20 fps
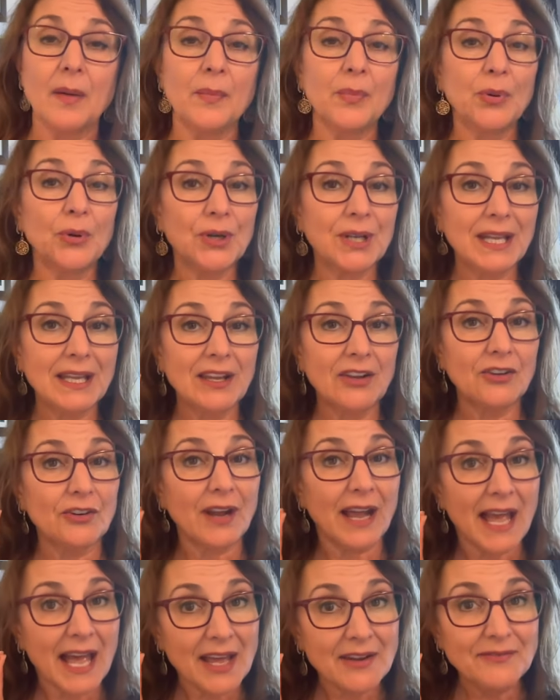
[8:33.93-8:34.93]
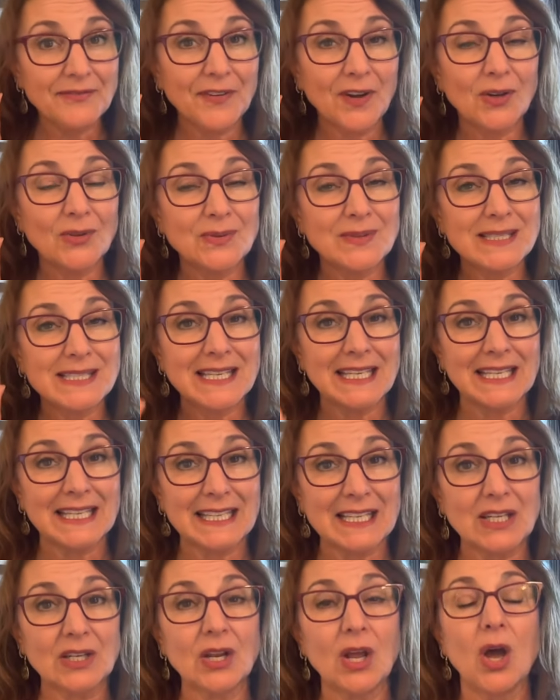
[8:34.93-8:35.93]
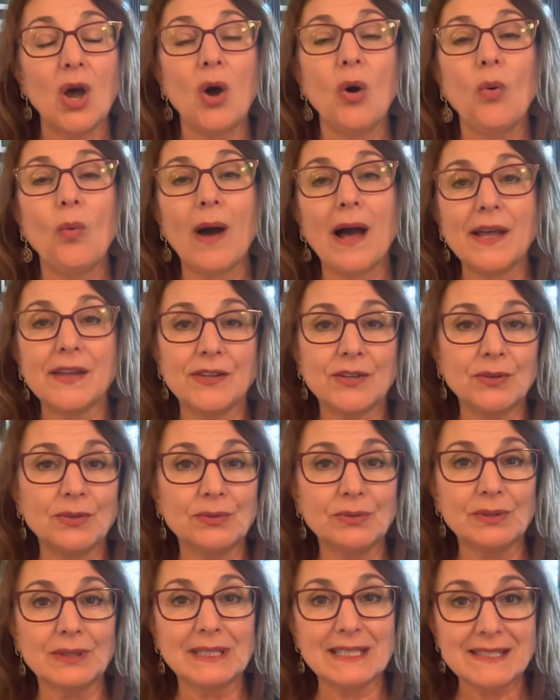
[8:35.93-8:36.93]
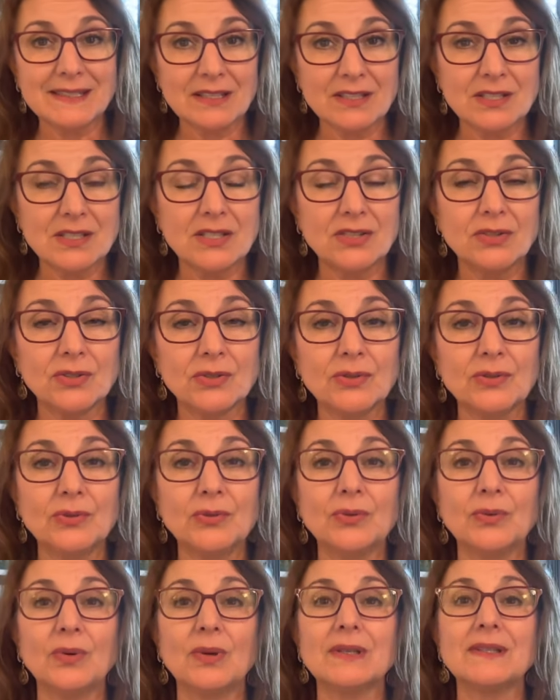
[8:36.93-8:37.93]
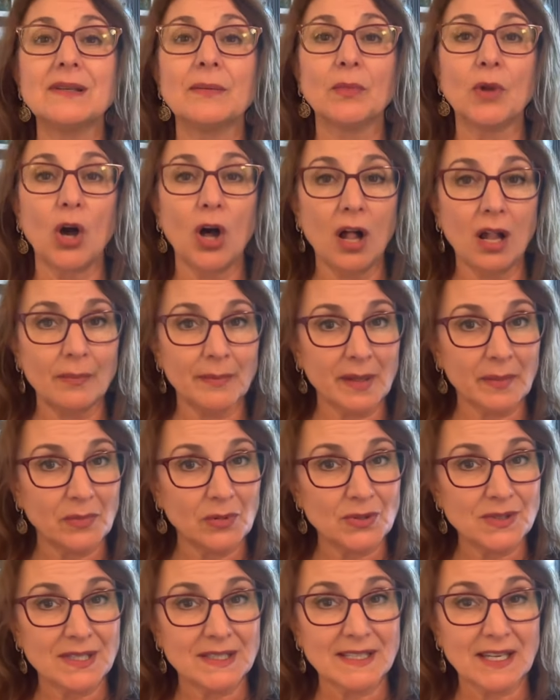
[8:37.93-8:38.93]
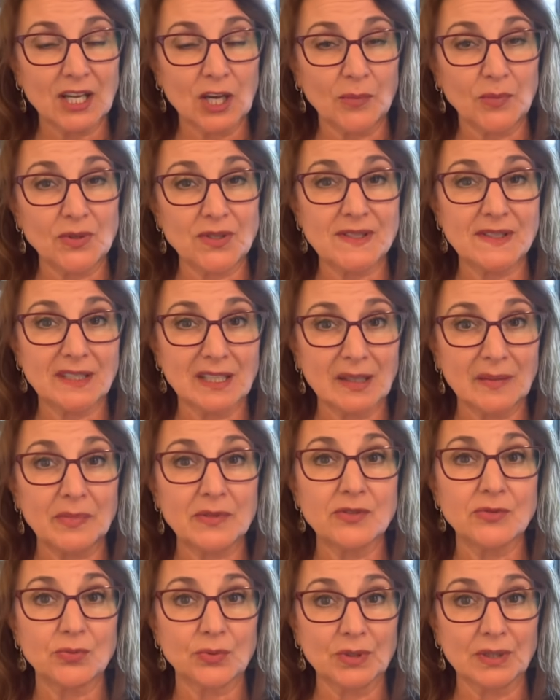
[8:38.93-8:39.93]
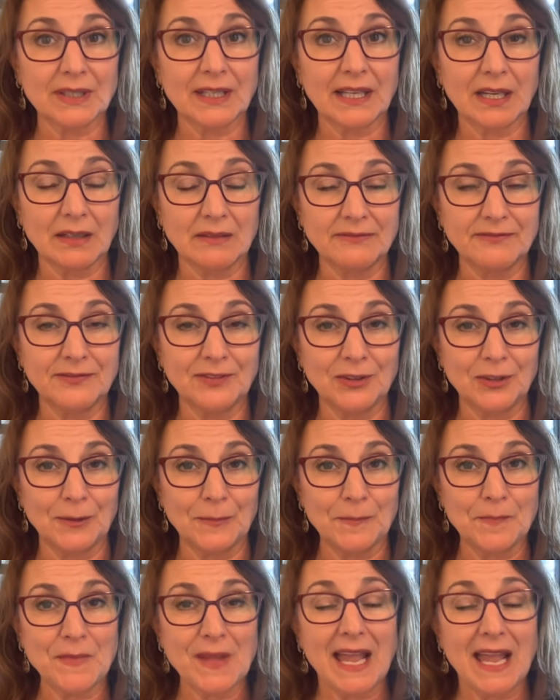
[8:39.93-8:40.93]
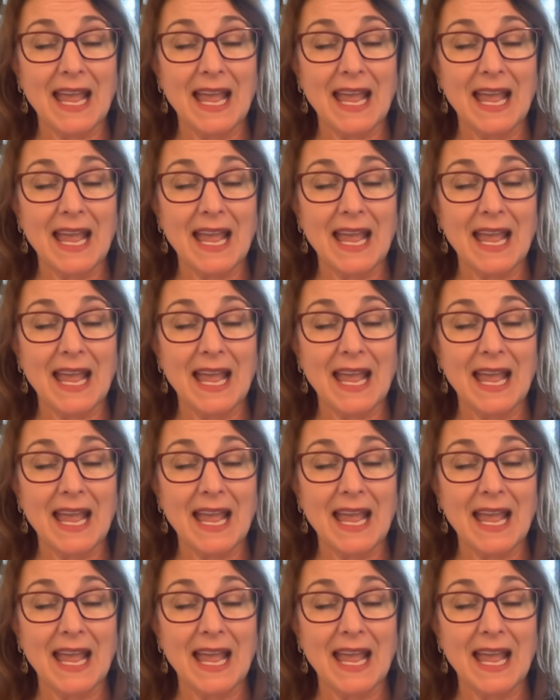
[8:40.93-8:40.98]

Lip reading: putting your headphones in while you listen to some calming music to help you sleep is really helpful.